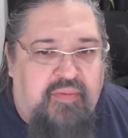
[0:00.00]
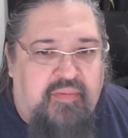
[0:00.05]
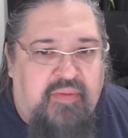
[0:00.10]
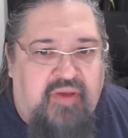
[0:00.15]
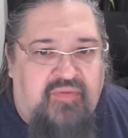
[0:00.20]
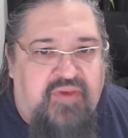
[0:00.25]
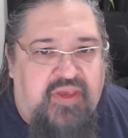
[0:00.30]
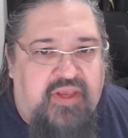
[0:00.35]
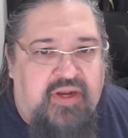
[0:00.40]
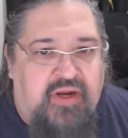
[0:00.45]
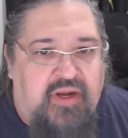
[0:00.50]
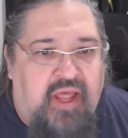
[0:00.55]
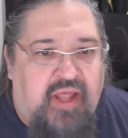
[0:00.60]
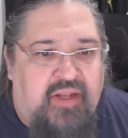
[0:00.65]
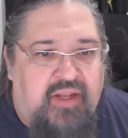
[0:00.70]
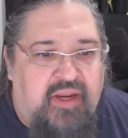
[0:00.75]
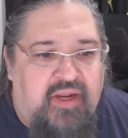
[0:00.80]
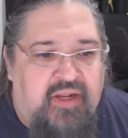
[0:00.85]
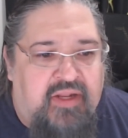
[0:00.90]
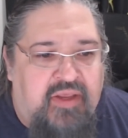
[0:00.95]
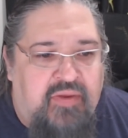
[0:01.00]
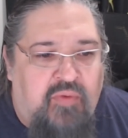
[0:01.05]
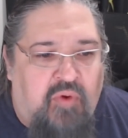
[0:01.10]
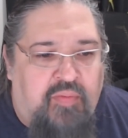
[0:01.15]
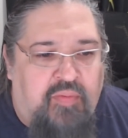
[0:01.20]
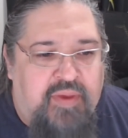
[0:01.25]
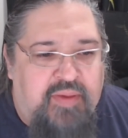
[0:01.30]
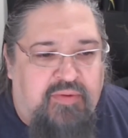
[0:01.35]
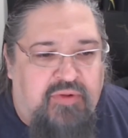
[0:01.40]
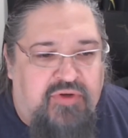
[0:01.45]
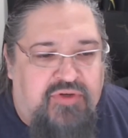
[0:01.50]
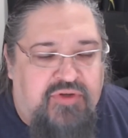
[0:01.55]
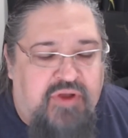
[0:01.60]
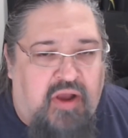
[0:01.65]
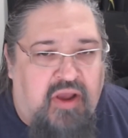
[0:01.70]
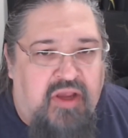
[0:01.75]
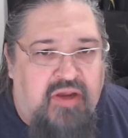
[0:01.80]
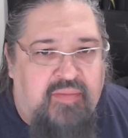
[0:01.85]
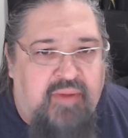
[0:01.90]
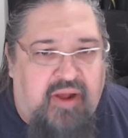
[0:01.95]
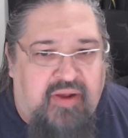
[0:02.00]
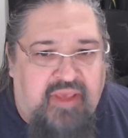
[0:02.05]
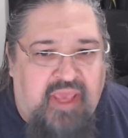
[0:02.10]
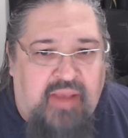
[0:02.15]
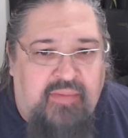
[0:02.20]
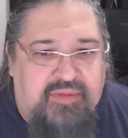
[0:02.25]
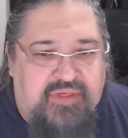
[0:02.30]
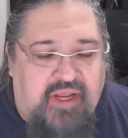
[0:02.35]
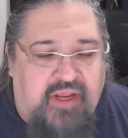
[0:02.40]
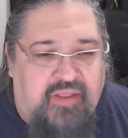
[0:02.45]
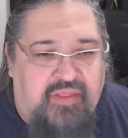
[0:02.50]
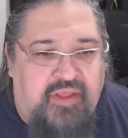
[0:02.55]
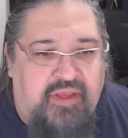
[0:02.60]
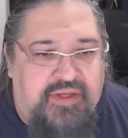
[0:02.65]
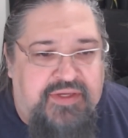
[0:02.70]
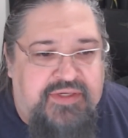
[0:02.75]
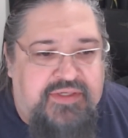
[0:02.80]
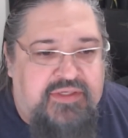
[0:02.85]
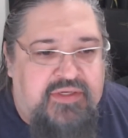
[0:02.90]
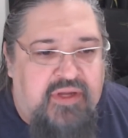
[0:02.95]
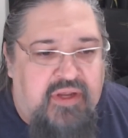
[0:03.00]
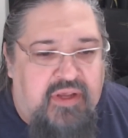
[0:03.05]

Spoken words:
in my feed a lot lately where people are talking about games like this,